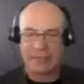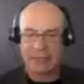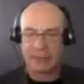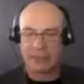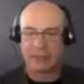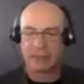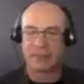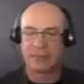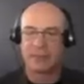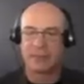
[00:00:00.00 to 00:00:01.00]

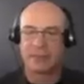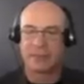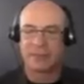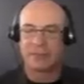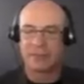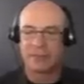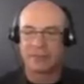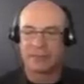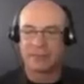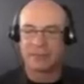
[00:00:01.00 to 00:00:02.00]

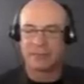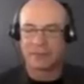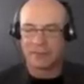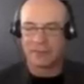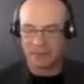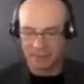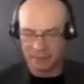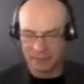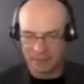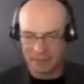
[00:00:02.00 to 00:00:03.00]

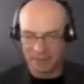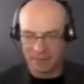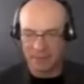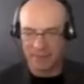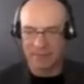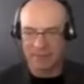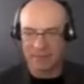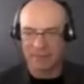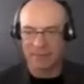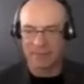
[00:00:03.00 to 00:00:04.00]

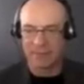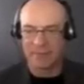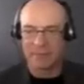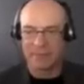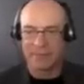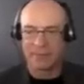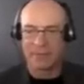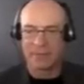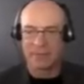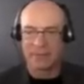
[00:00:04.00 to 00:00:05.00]

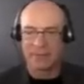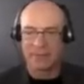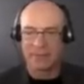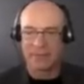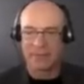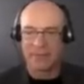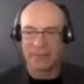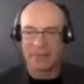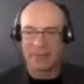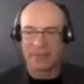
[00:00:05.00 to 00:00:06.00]

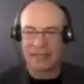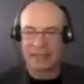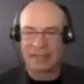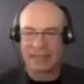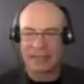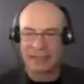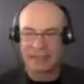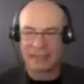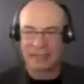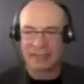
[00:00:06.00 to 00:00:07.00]

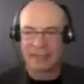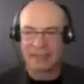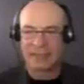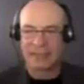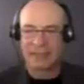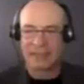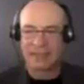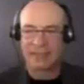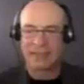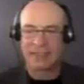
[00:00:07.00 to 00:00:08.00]
(silent)